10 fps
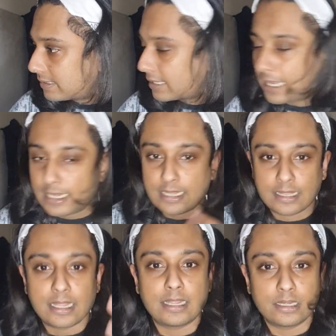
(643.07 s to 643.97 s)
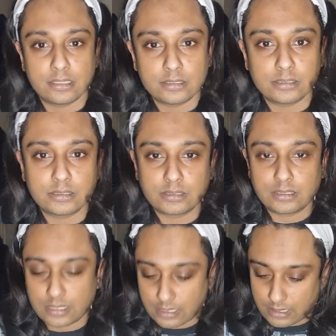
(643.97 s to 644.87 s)
key thing
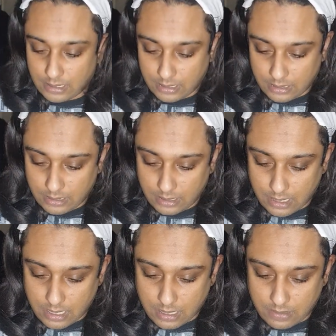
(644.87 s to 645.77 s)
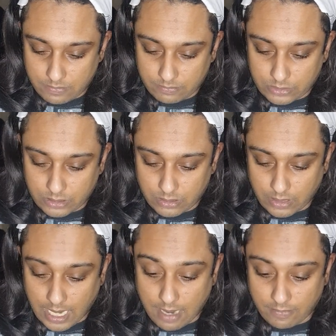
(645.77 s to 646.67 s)
to
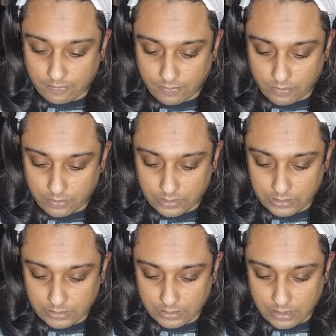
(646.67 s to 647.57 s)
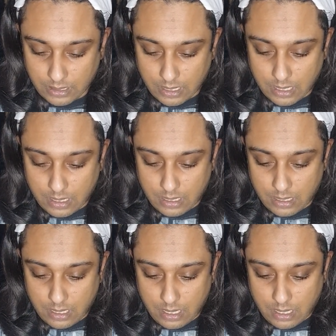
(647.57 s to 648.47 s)
look out for.
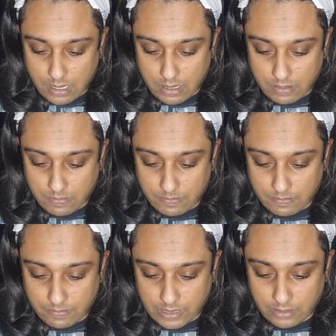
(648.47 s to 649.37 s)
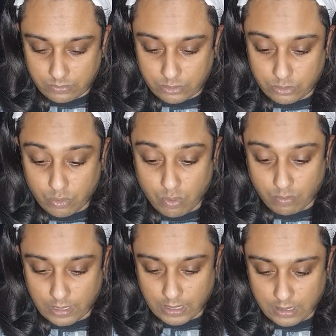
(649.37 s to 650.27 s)
A little
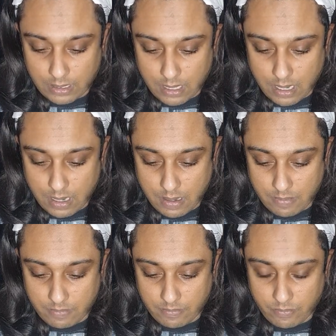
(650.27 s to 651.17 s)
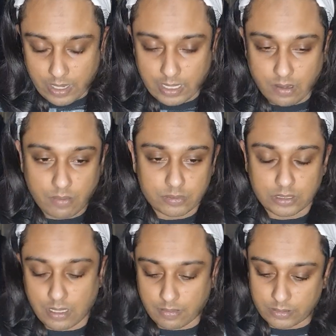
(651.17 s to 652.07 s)
story. When I was
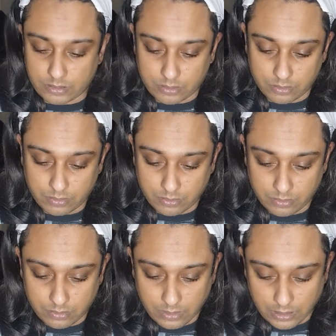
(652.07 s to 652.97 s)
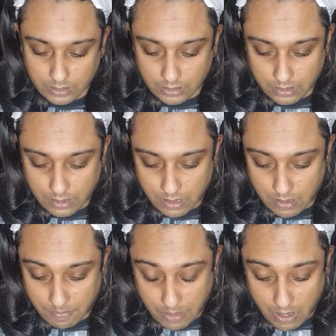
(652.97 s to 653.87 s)
going to
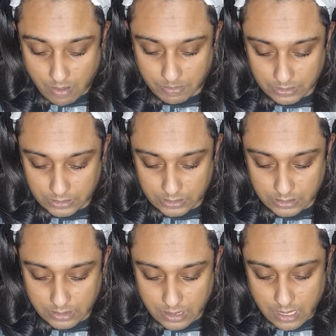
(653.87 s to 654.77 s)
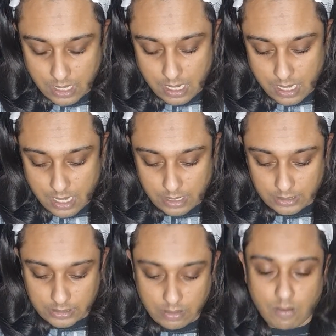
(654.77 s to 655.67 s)
a barber's, and
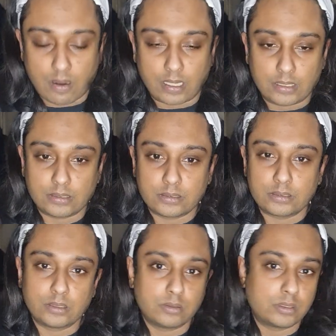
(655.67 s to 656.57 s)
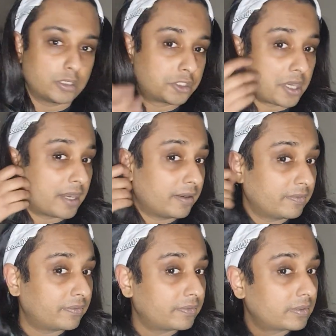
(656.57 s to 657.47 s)
this guy used to
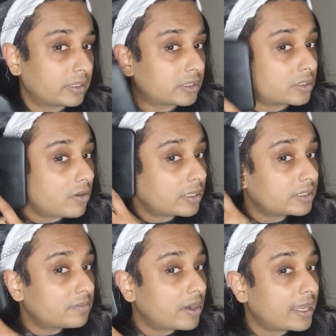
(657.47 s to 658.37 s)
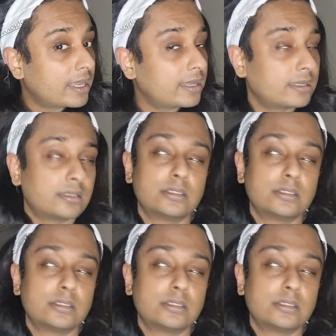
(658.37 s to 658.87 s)
shave the sides of my hair